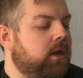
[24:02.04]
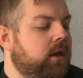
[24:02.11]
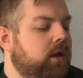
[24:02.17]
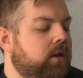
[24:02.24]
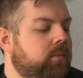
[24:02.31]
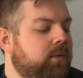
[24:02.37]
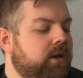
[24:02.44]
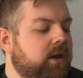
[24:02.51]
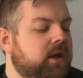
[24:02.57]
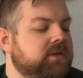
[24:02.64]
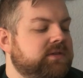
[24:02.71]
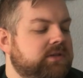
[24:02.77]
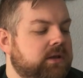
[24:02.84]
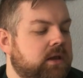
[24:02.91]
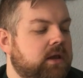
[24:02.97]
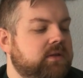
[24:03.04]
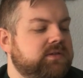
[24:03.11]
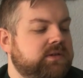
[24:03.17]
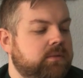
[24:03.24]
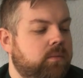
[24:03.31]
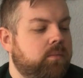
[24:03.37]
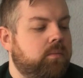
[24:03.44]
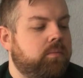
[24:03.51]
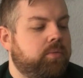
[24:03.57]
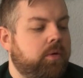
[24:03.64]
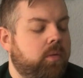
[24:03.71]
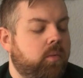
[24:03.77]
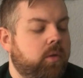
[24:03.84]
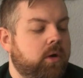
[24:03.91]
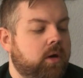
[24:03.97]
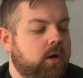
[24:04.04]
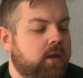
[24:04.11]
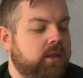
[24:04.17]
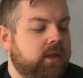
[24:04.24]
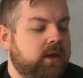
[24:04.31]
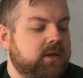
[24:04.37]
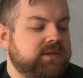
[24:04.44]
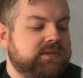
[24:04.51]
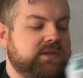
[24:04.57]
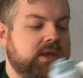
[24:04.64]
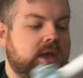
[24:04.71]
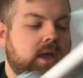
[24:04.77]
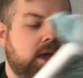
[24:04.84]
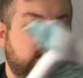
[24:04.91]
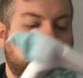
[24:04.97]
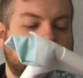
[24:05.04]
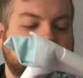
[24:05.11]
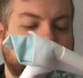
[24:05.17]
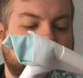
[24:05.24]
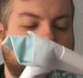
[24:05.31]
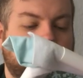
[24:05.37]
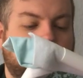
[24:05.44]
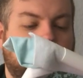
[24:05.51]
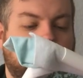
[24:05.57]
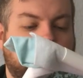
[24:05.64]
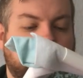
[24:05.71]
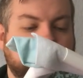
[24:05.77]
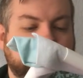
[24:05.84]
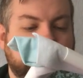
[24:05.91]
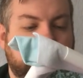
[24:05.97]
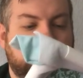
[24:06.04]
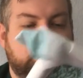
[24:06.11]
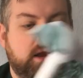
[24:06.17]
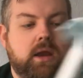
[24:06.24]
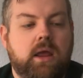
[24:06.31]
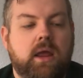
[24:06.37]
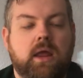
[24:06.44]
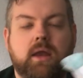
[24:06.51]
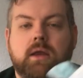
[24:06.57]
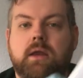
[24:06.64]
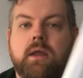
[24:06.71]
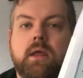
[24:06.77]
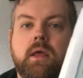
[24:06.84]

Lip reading: it'll be nice to get some work on this and some progress on it, and